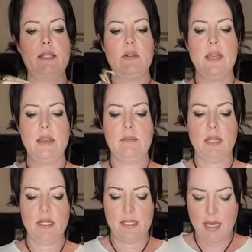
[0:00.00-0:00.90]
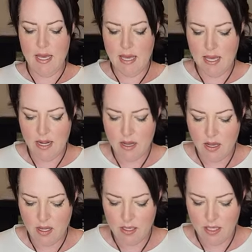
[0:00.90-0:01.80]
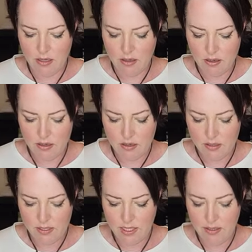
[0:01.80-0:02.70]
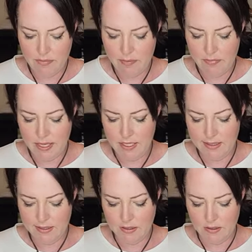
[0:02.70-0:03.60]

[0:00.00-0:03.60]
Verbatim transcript: so I am gonna tie a knot here to keep my beads